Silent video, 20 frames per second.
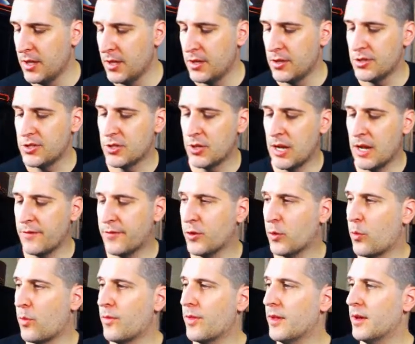So now
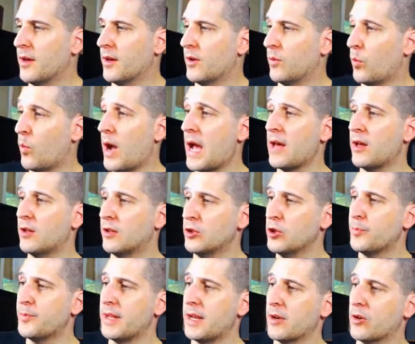for the while
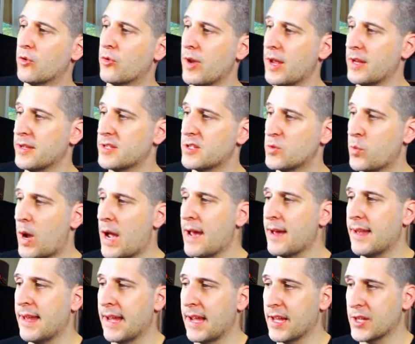loop that I created, it says while
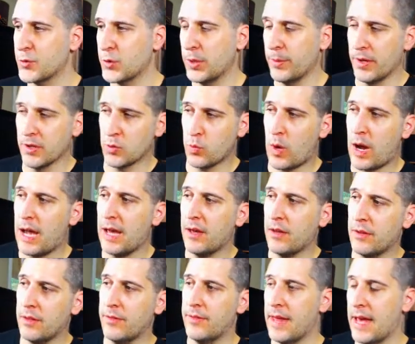I got $20,
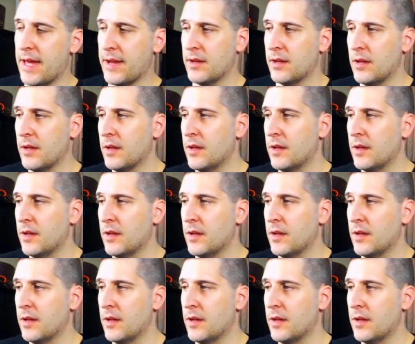while that